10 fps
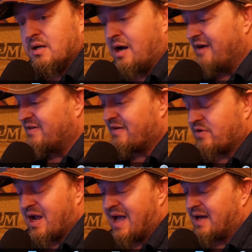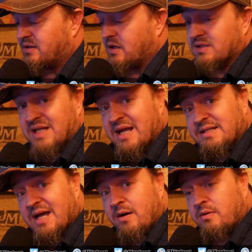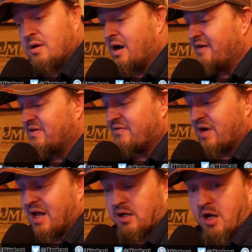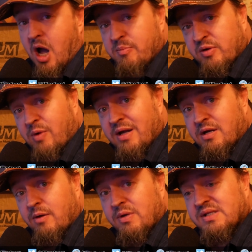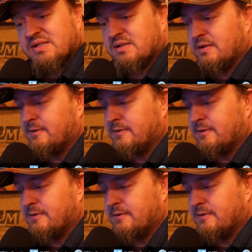I've never had a takedown. I've never had a copyright notice.